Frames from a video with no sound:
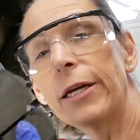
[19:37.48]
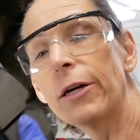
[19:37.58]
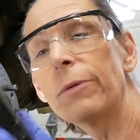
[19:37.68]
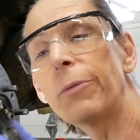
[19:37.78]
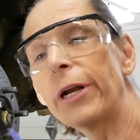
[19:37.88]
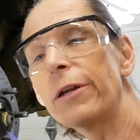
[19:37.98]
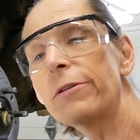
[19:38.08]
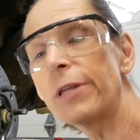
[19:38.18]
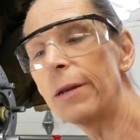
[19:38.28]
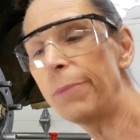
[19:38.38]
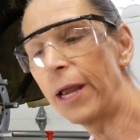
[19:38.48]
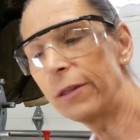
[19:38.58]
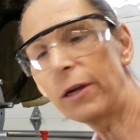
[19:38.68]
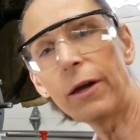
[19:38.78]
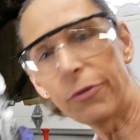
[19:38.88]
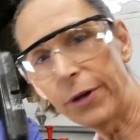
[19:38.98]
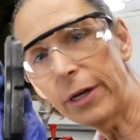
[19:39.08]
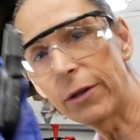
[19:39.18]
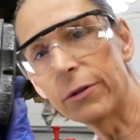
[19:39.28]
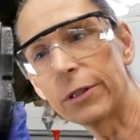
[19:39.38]
here, brand new set of pads. Look how
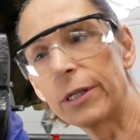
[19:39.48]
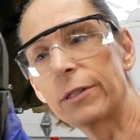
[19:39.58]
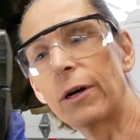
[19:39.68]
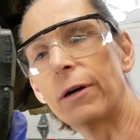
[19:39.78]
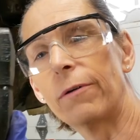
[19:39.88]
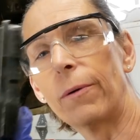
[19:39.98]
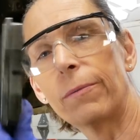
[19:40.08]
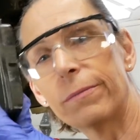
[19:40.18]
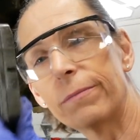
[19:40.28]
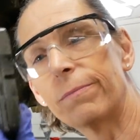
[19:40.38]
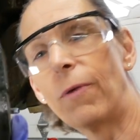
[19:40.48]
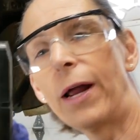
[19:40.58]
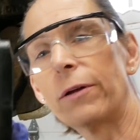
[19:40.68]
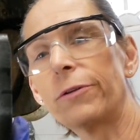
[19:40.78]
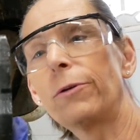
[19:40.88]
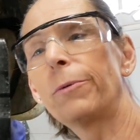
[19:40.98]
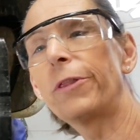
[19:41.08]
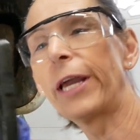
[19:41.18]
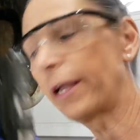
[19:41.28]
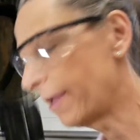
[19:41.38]
thick those things are. Wow, super
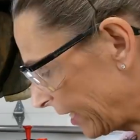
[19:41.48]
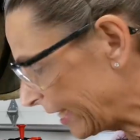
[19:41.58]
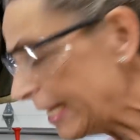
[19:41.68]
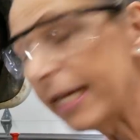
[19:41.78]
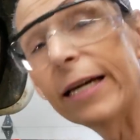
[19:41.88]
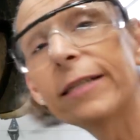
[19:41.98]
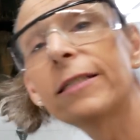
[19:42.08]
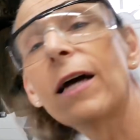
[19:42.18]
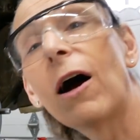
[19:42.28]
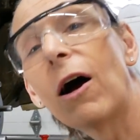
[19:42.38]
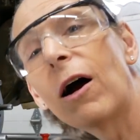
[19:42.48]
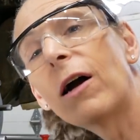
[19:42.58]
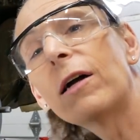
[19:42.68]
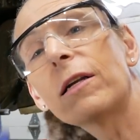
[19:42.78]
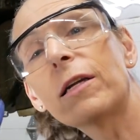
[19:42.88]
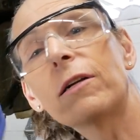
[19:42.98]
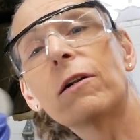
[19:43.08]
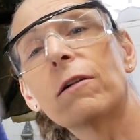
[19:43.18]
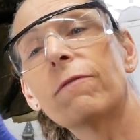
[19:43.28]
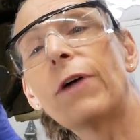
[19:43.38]
thick. And our
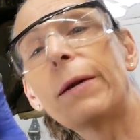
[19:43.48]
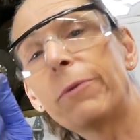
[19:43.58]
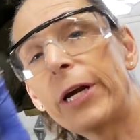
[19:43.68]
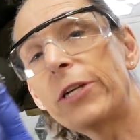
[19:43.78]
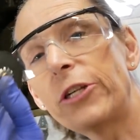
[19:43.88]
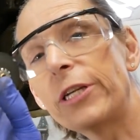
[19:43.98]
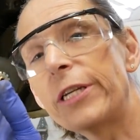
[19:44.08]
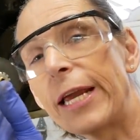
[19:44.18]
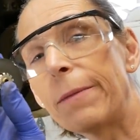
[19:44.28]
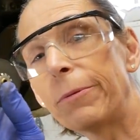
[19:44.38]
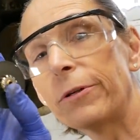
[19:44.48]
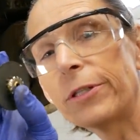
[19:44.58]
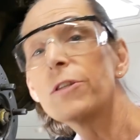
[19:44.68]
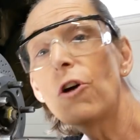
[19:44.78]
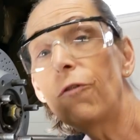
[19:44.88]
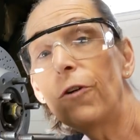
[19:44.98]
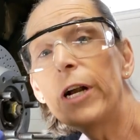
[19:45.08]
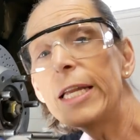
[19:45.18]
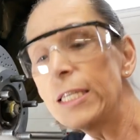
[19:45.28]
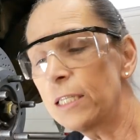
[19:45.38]
little vibration dampers. So for
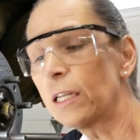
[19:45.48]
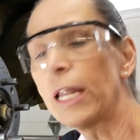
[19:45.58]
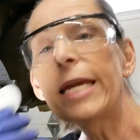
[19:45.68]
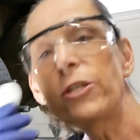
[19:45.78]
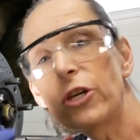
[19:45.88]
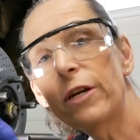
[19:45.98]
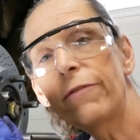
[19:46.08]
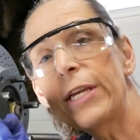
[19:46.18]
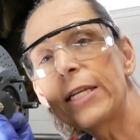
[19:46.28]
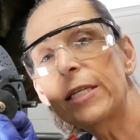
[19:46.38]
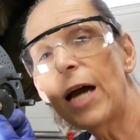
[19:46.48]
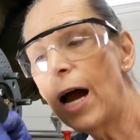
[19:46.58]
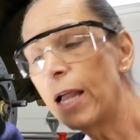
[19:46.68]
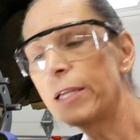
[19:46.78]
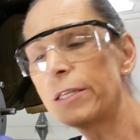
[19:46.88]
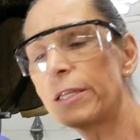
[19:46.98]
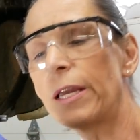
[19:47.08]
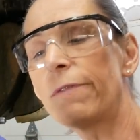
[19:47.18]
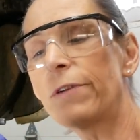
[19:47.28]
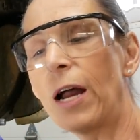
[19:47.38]
installation of these guys,
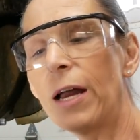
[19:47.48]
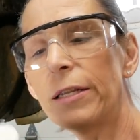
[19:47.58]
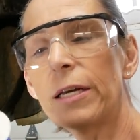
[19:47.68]
they've got